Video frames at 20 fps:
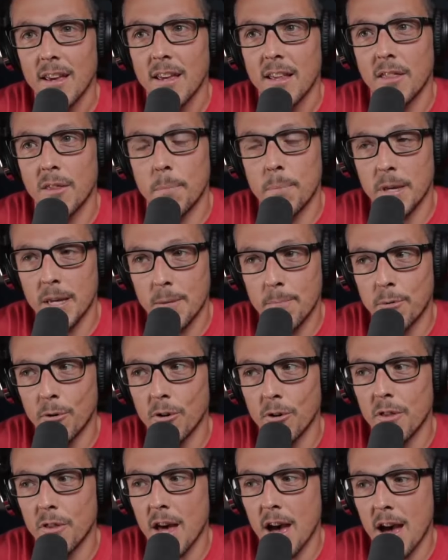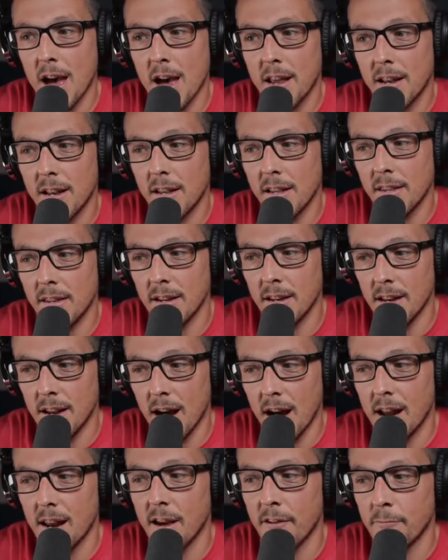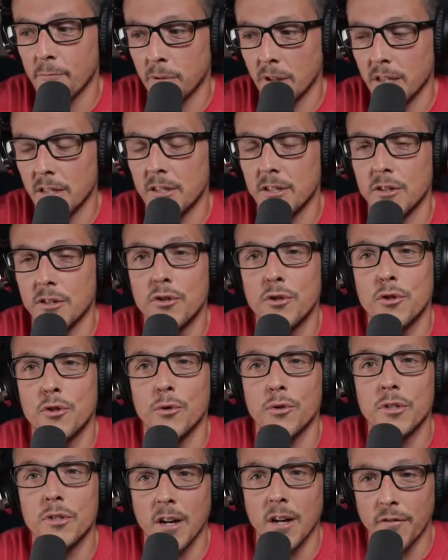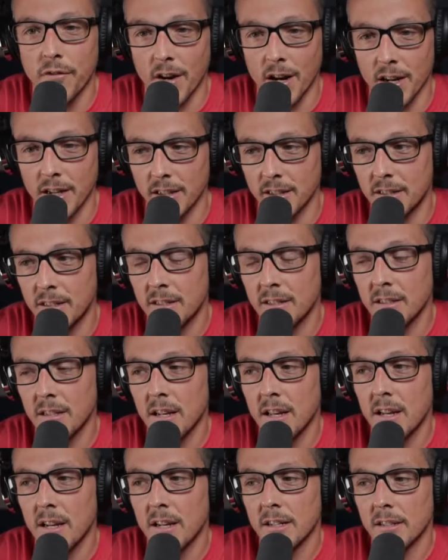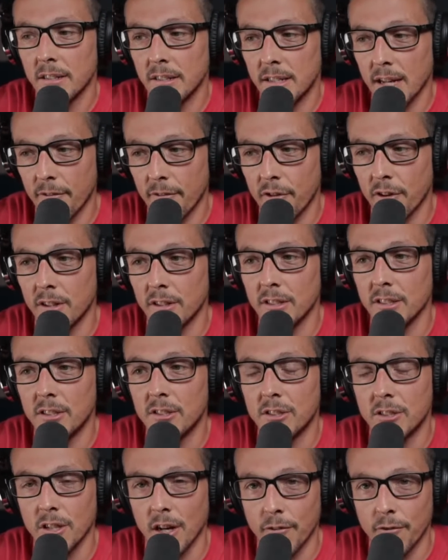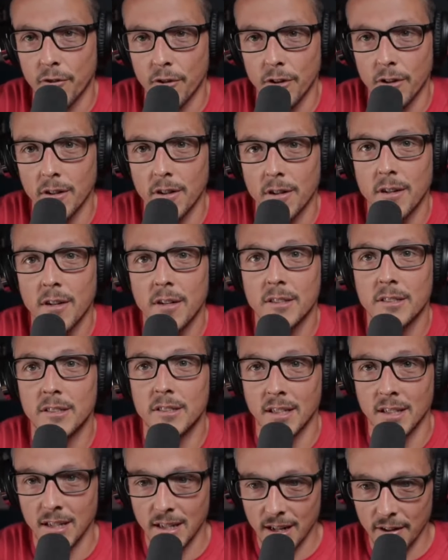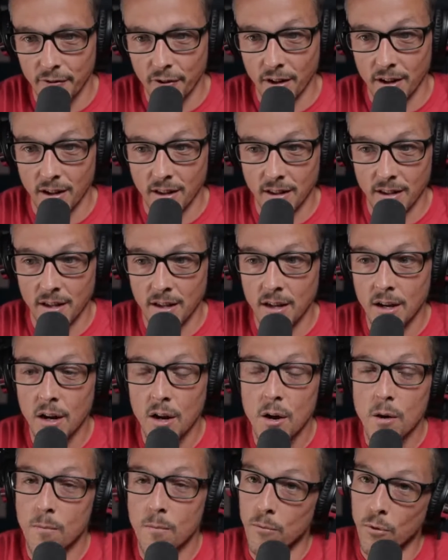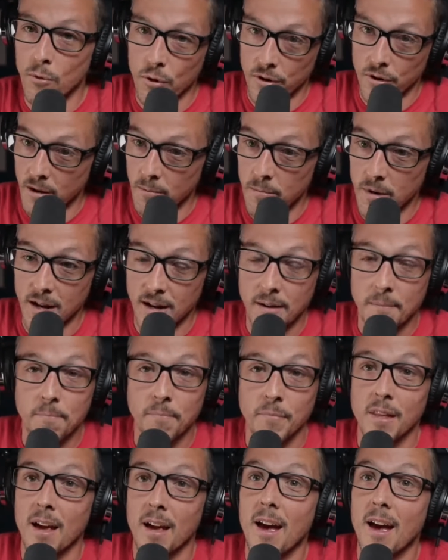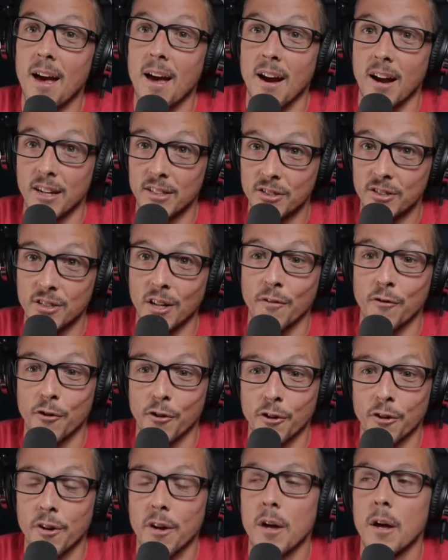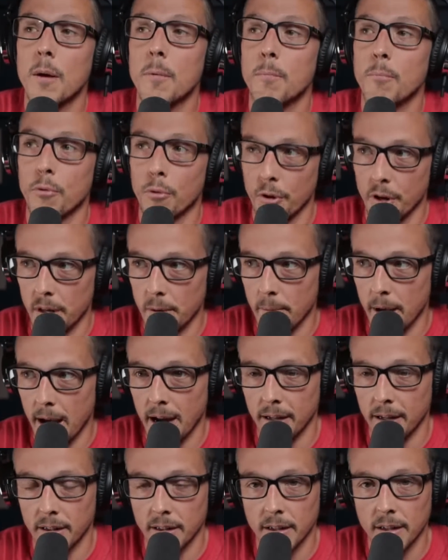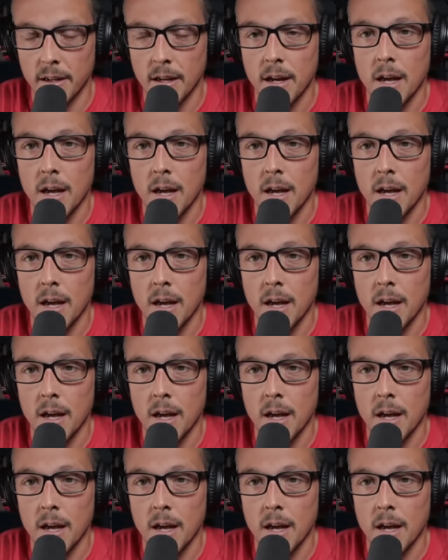The people that did not have places to stuff ice definitely suffered significantly more than me. And I suffered pretty badly.